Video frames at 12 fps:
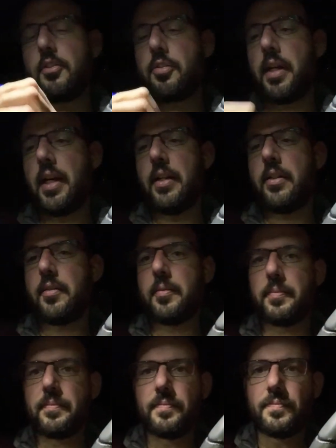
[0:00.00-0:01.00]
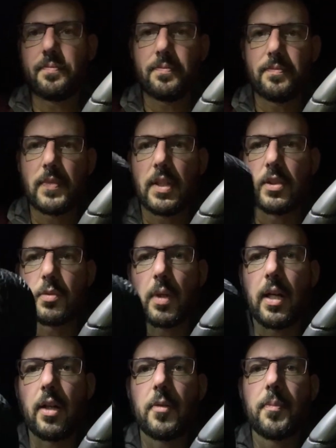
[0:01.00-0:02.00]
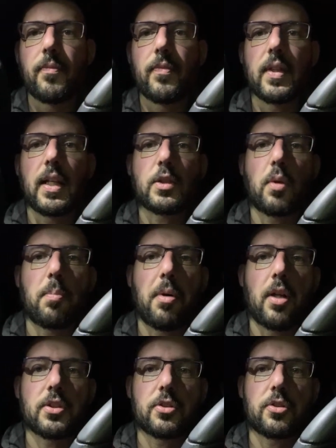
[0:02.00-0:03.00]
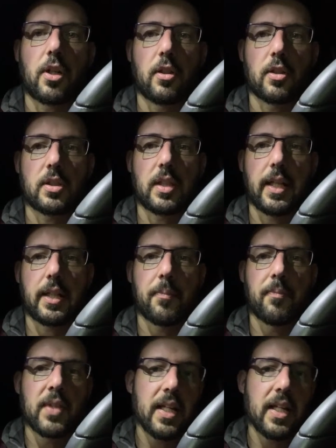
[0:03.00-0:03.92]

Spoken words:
tread as well. That's what a positron looks like.